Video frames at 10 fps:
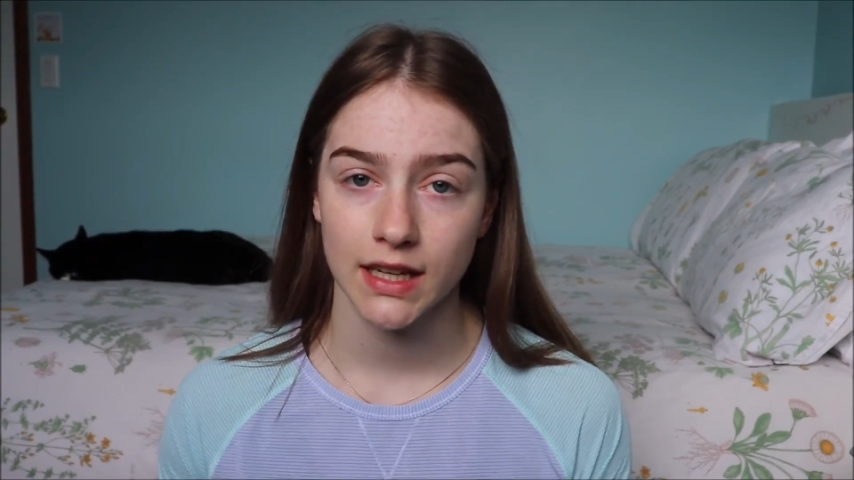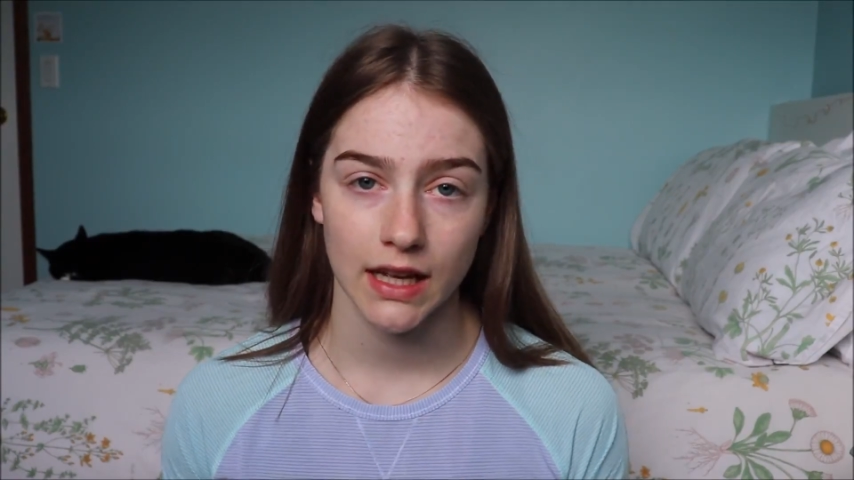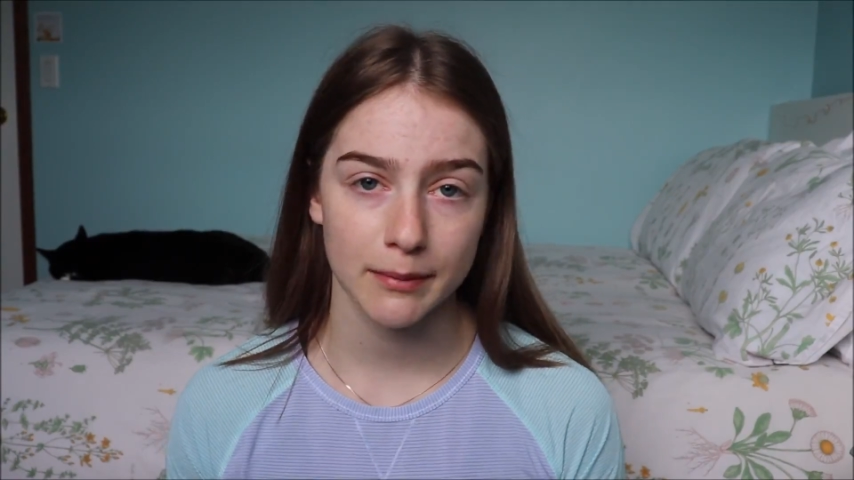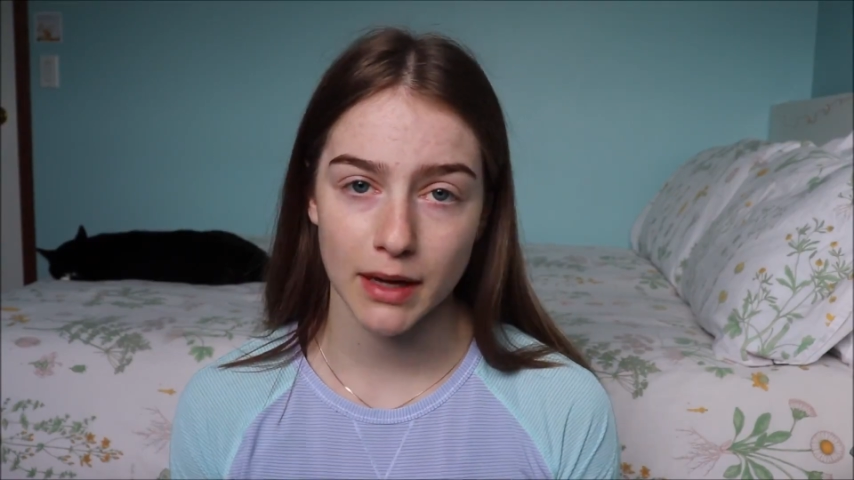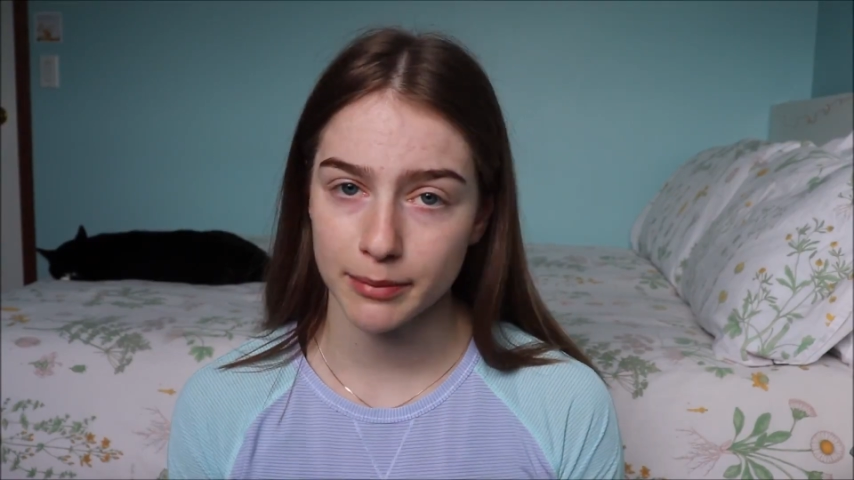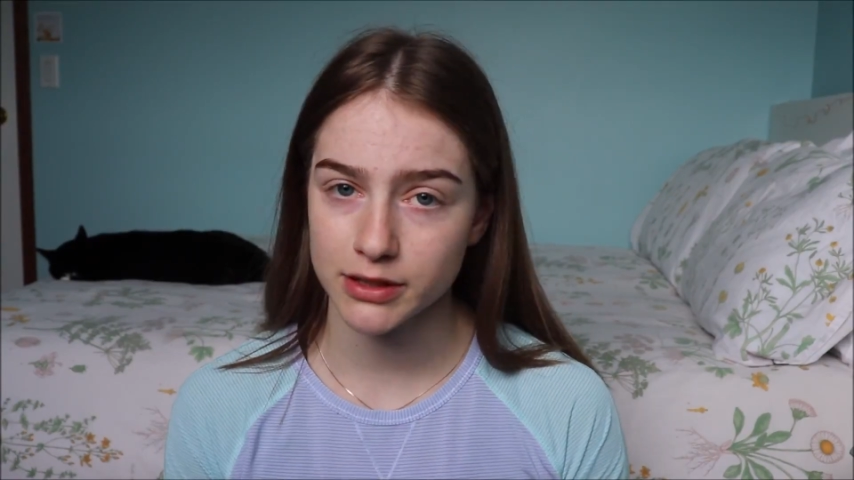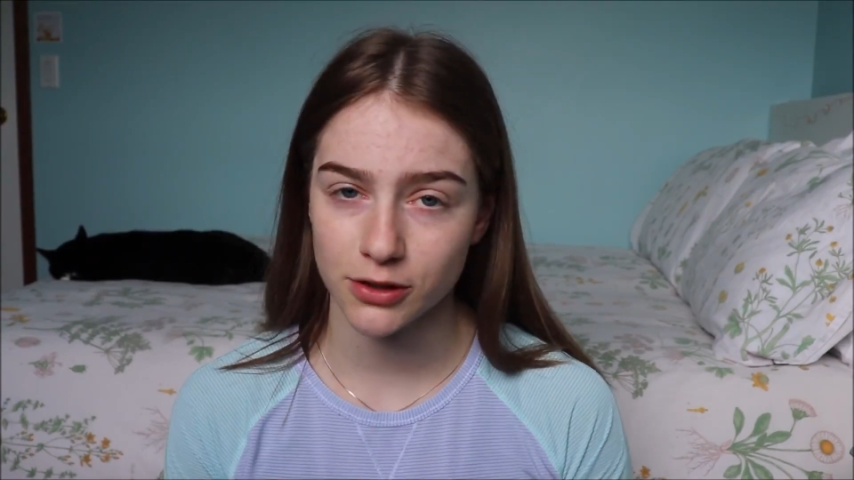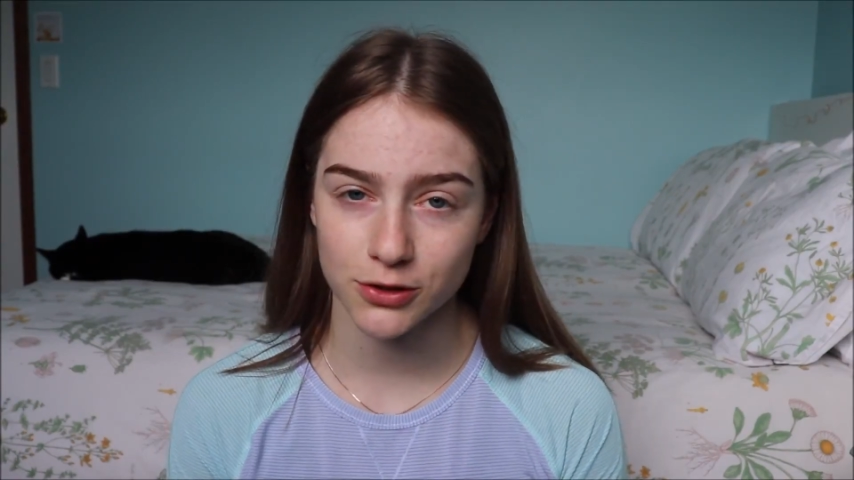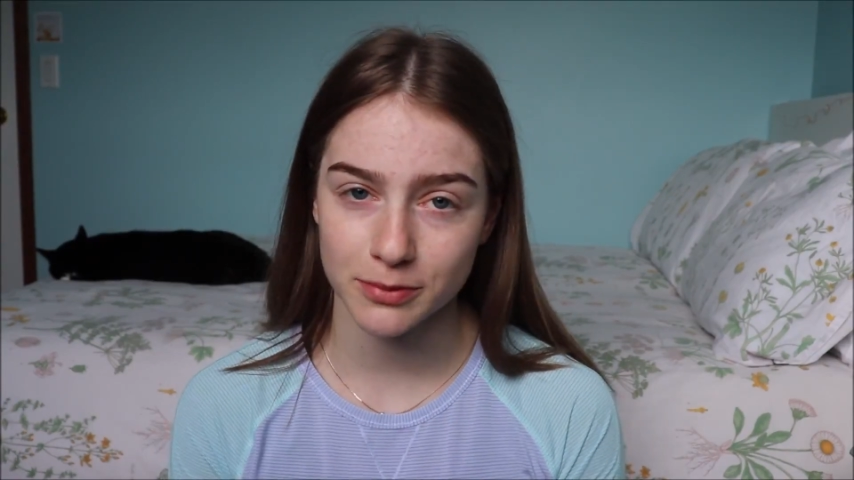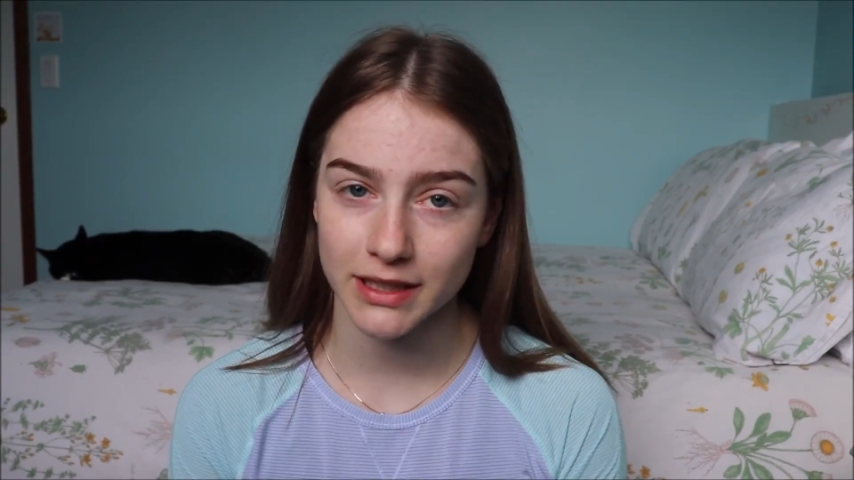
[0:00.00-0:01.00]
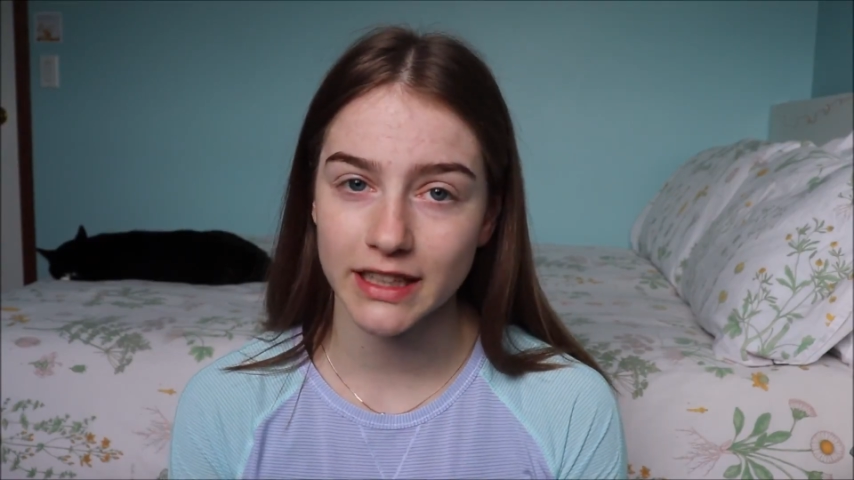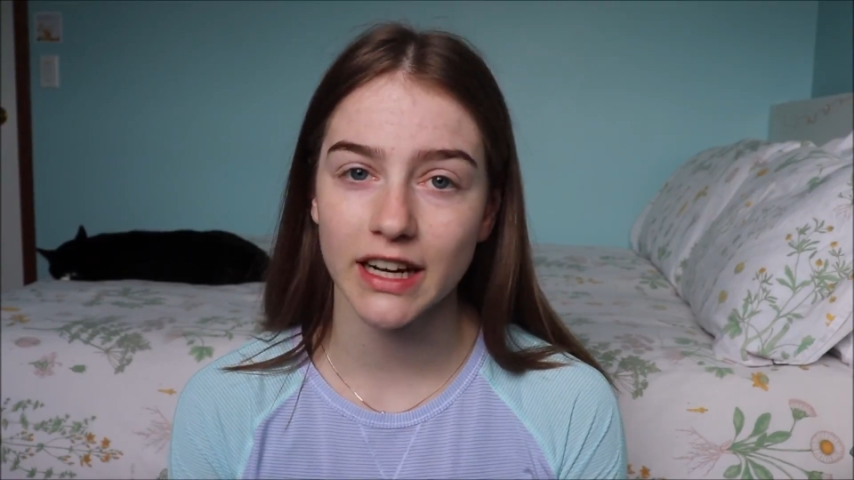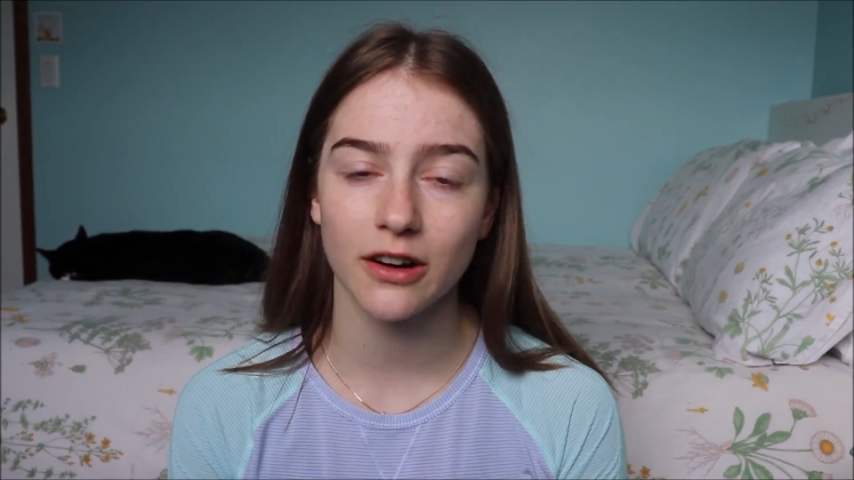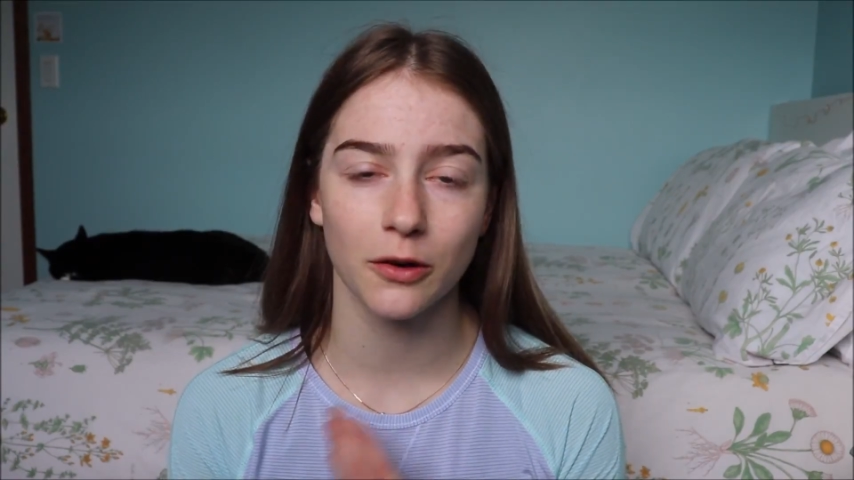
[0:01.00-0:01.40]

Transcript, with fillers: hit me up on social media